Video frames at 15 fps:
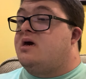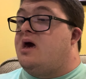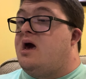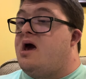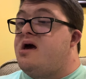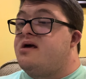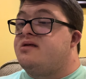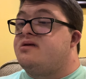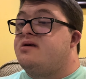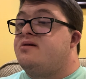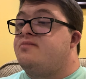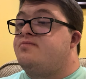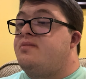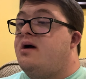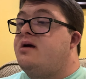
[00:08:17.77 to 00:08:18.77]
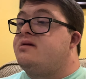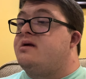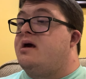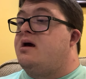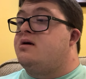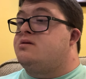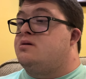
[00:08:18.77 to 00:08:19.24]
can't
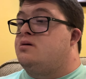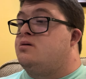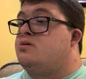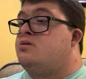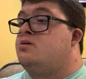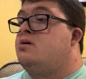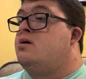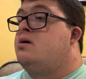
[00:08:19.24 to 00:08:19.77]
manhandle